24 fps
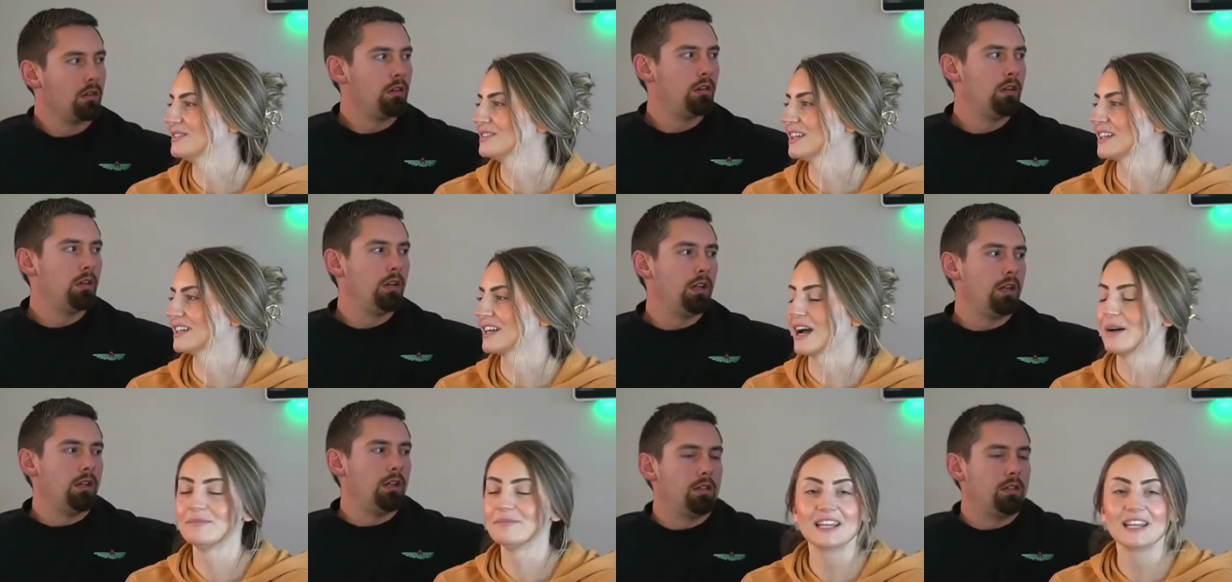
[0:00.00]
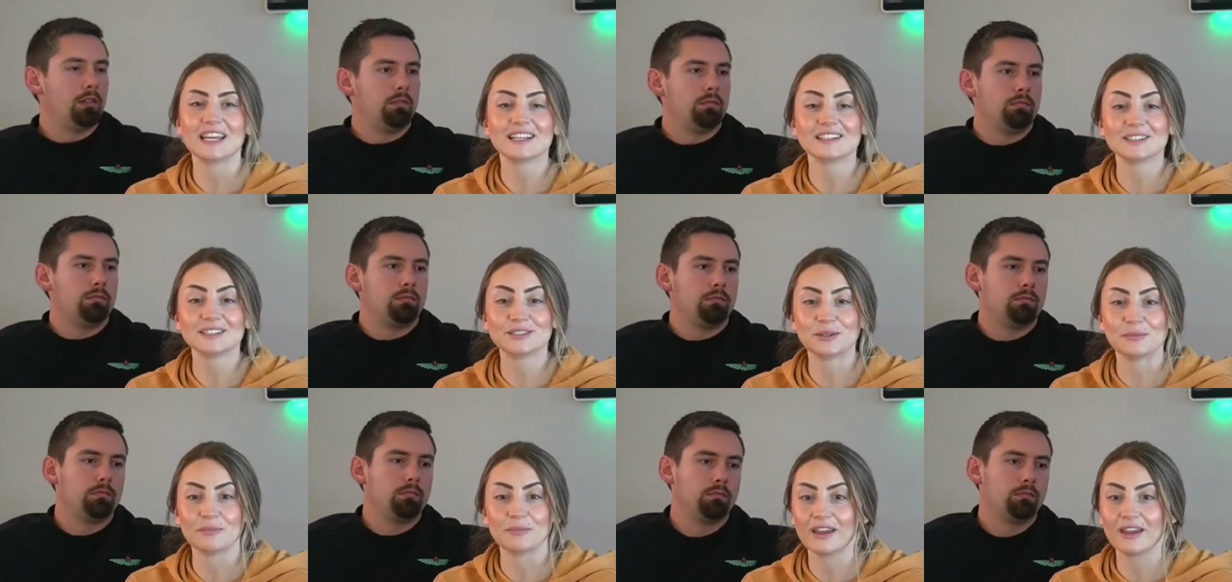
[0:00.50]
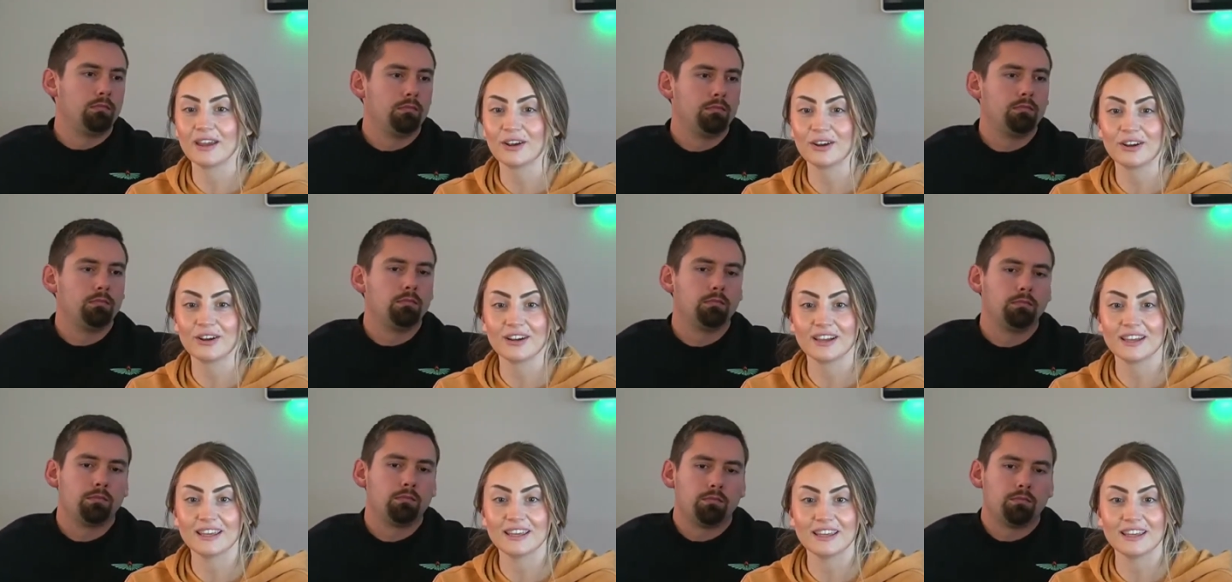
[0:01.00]
Speaker 1: like, "I'm dating to
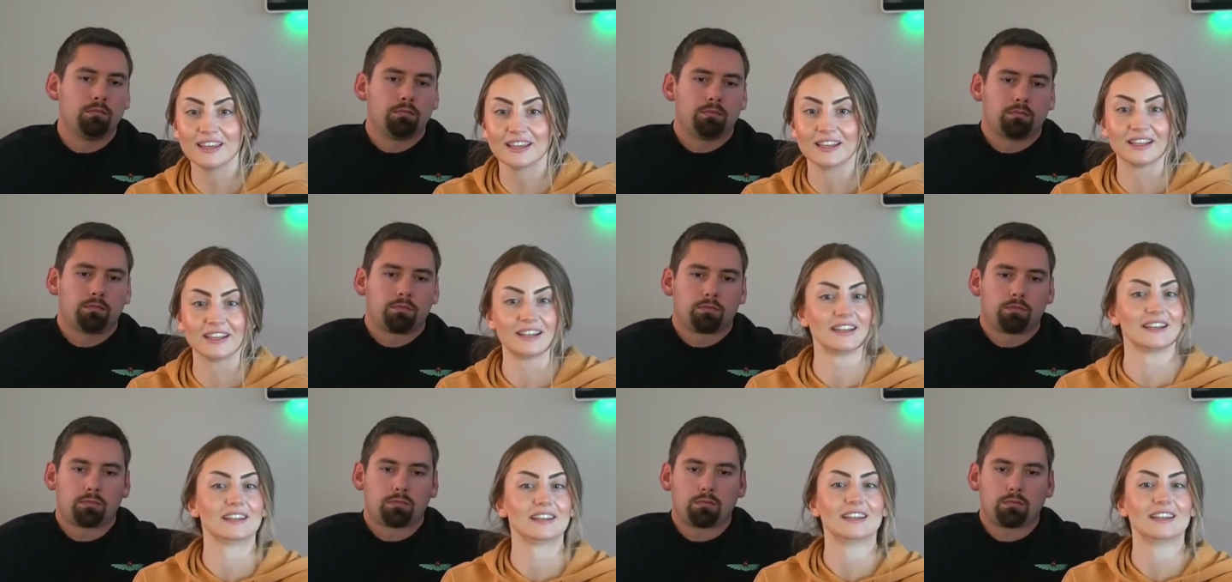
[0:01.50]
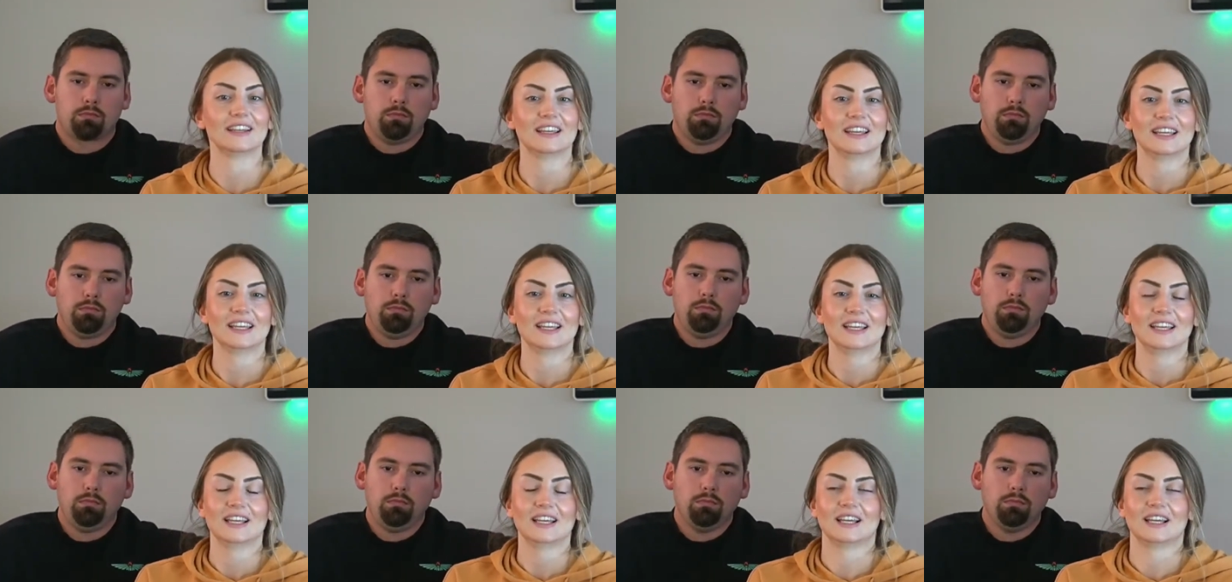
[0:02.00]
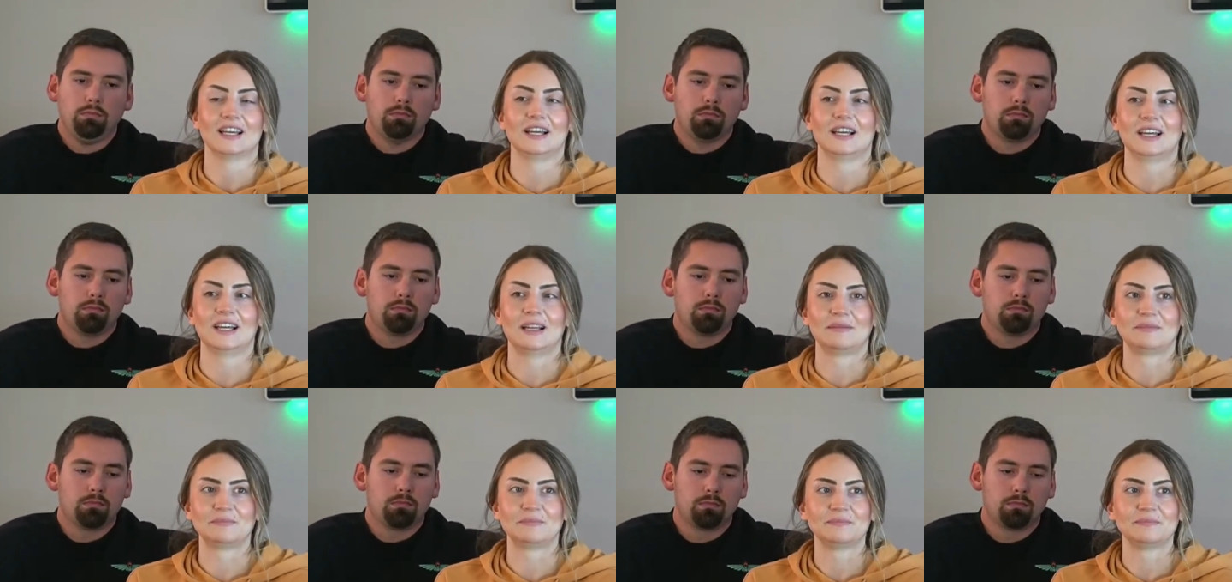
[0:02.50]
marry," and
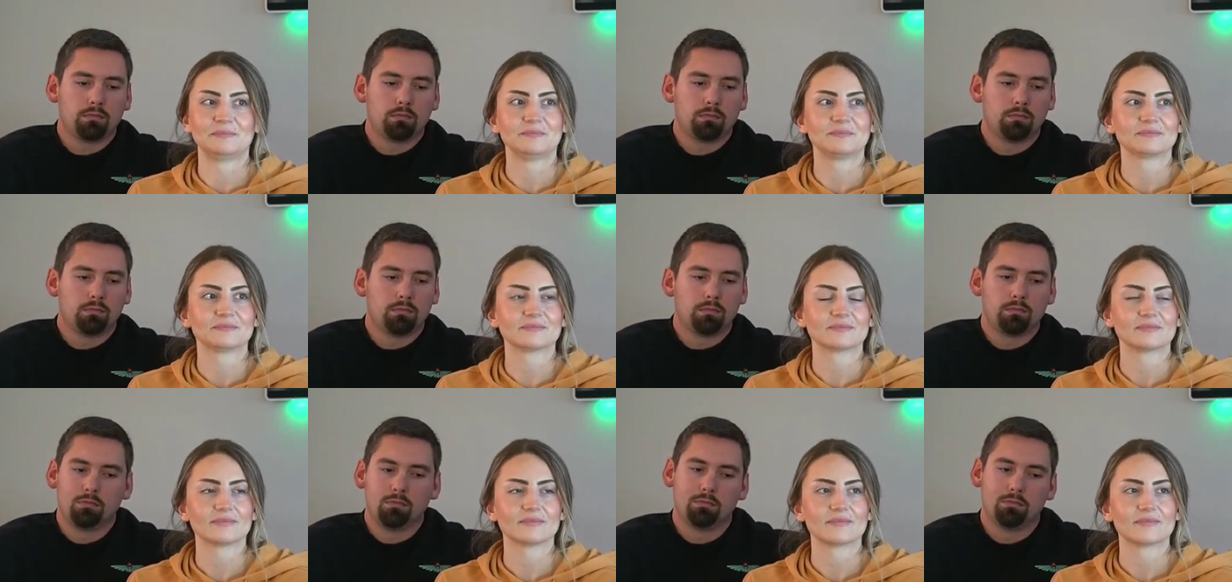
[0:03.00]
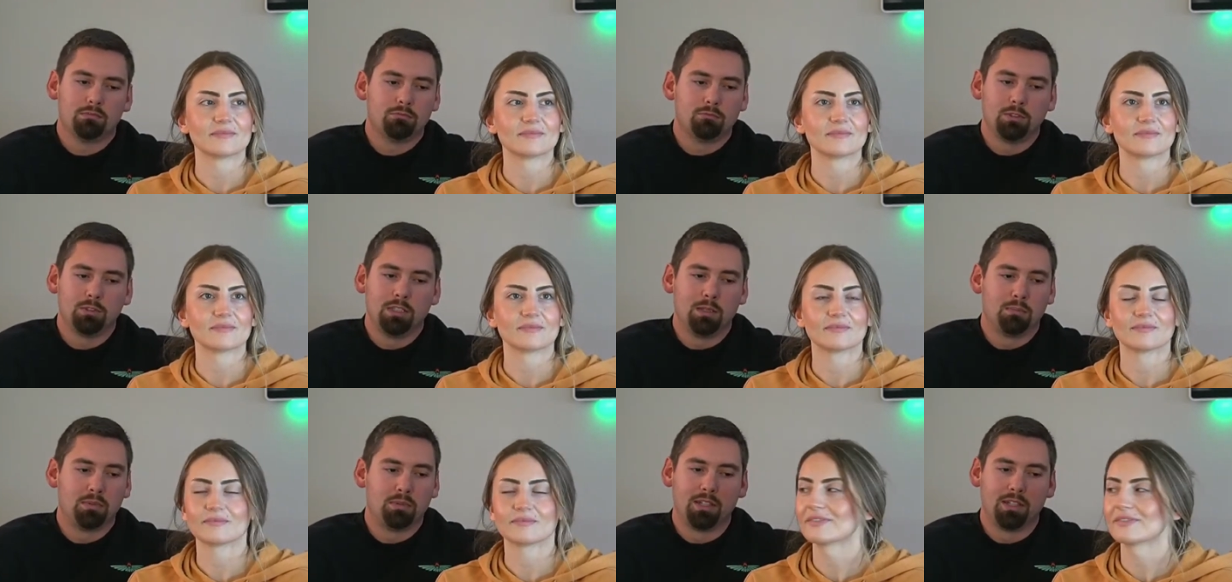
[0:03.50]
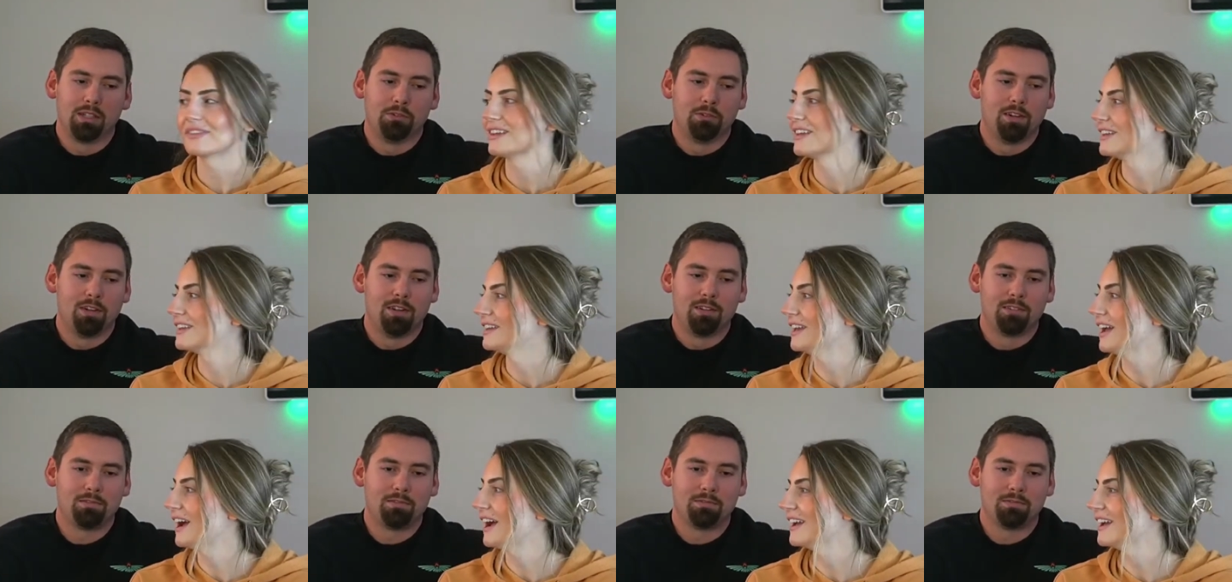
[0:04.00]
um.
Speaker 2: When you playing
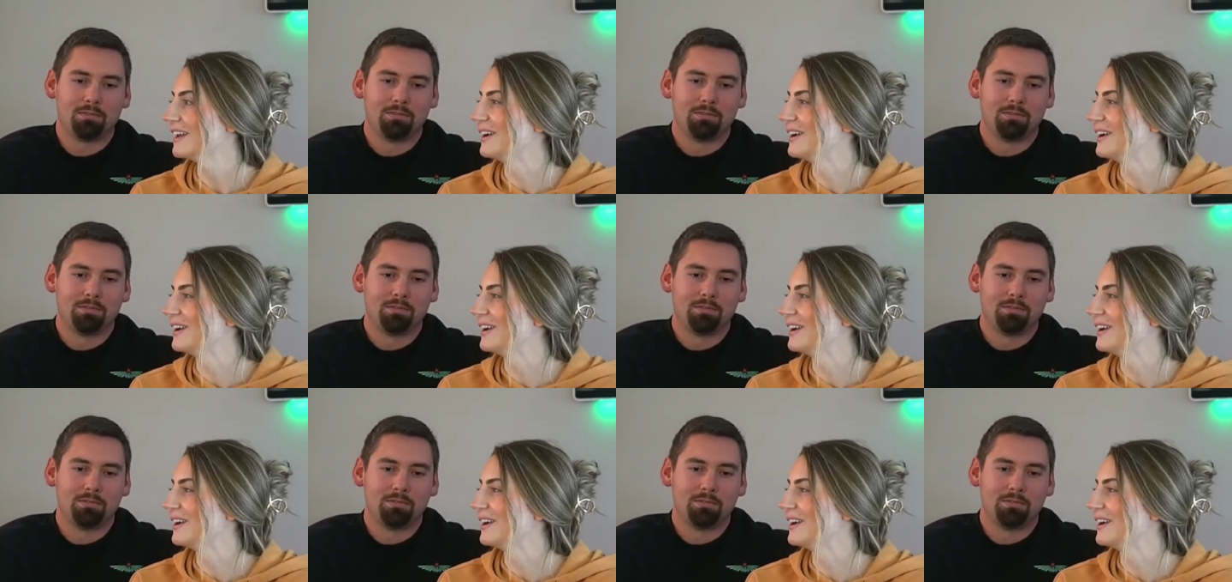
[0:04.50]
around. Yeah.